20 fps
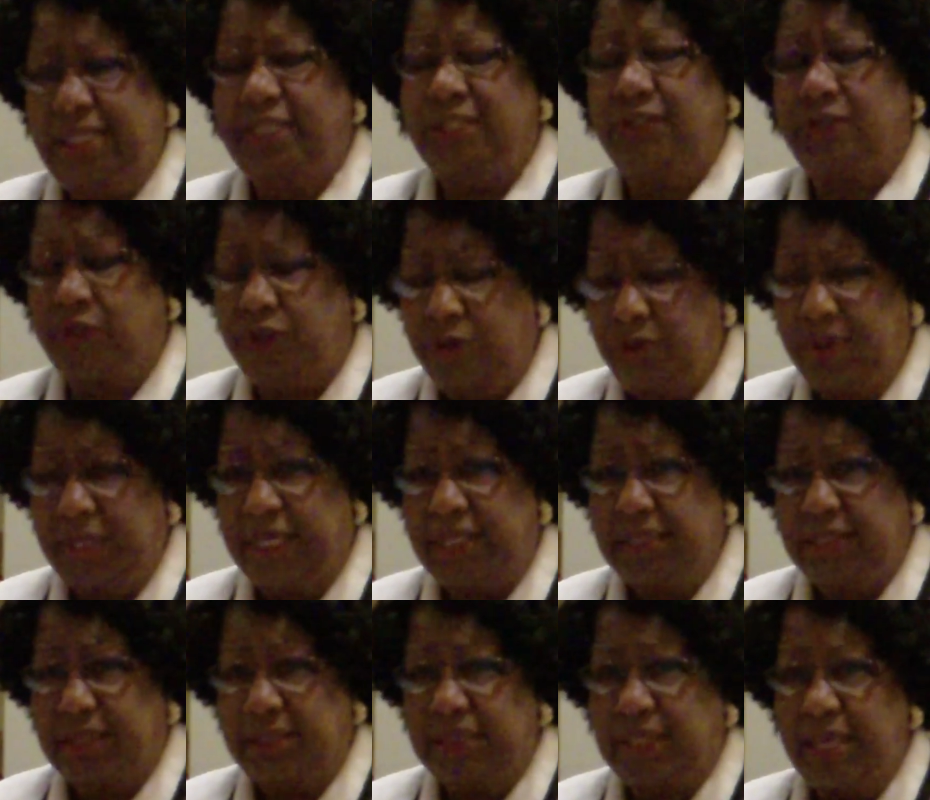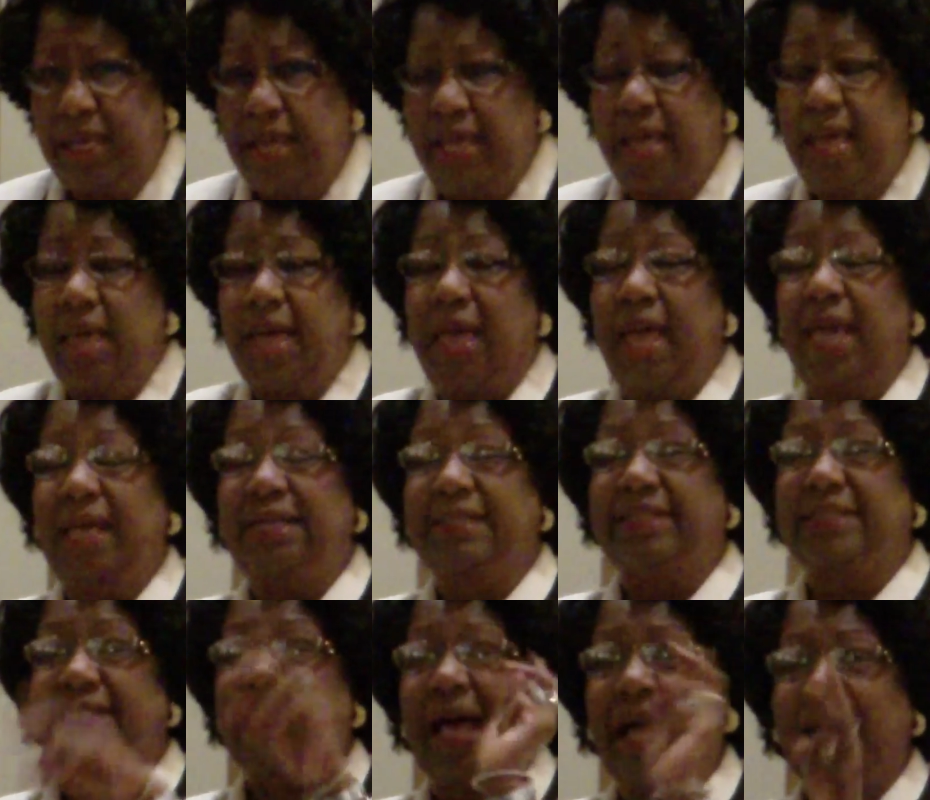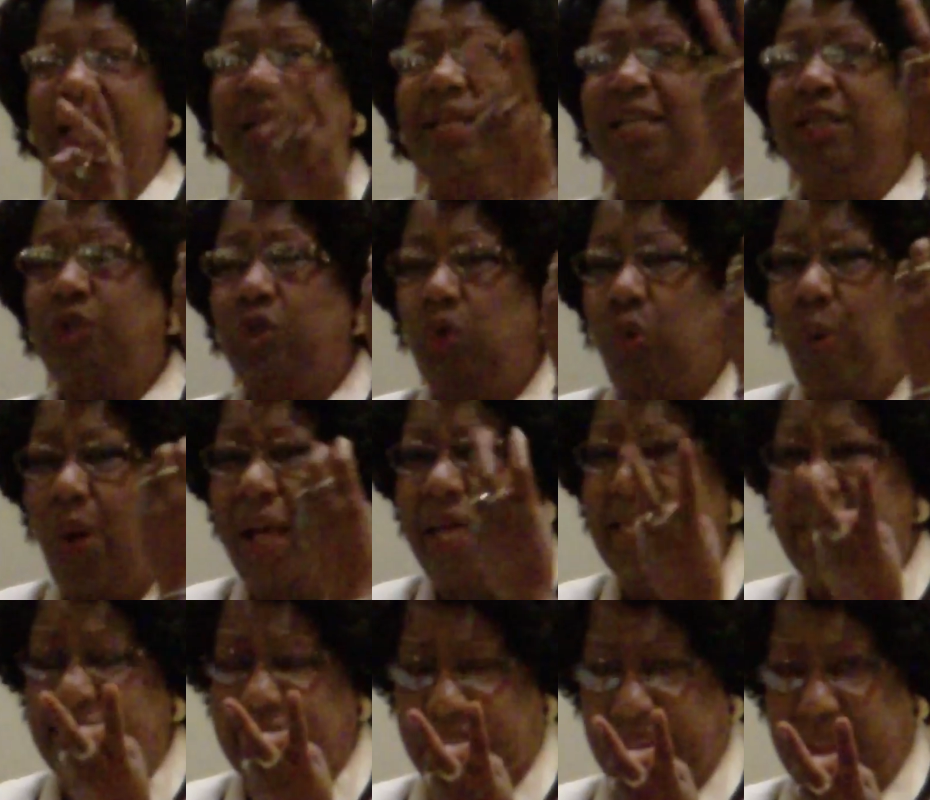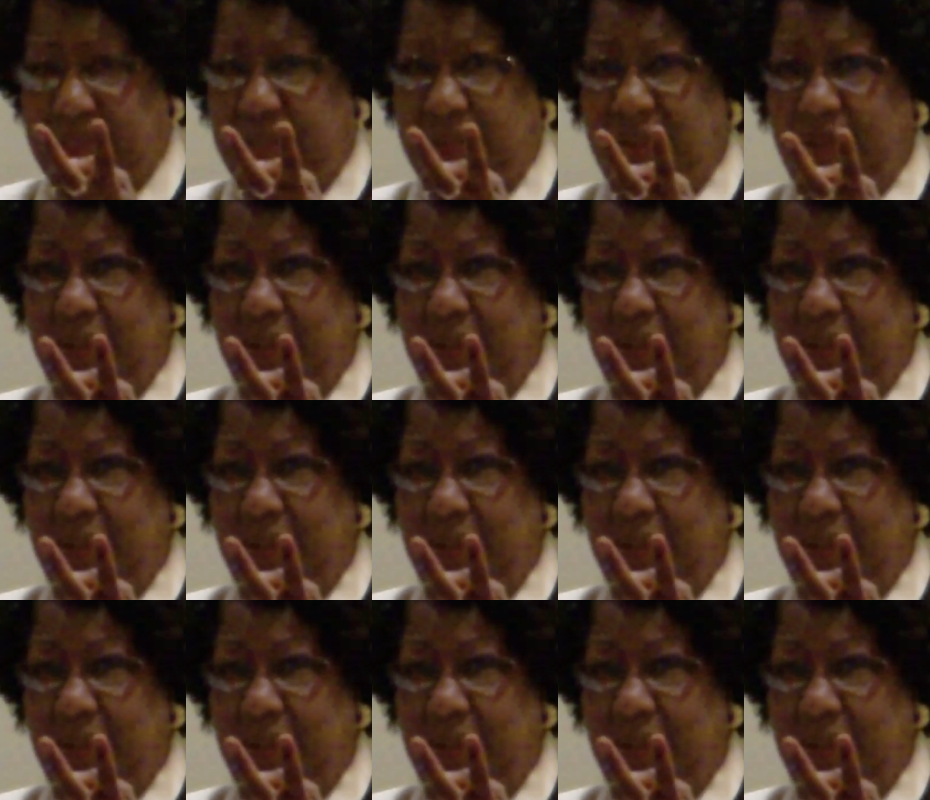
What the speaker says: students, exactly twice.